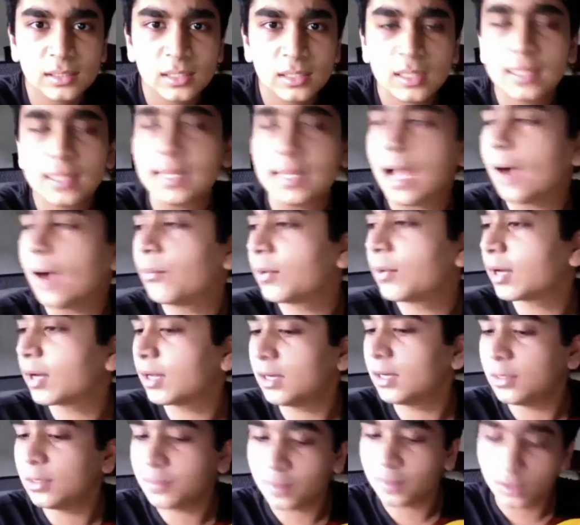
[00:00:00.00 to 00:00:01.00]
Yeah, we're
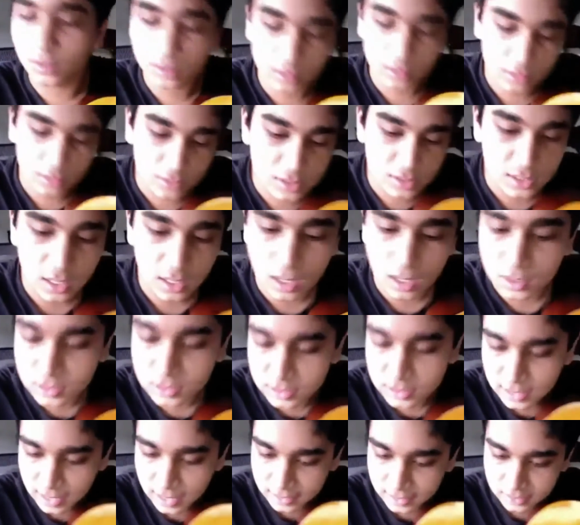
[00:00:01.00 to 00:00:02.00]
gonna do both of those songs
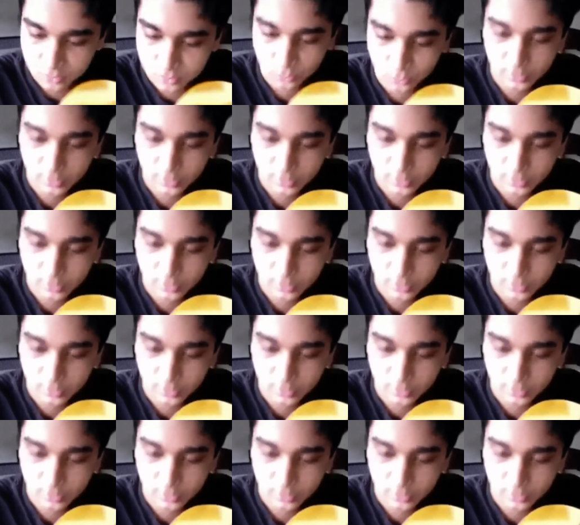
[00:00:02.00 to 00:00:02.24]
next week.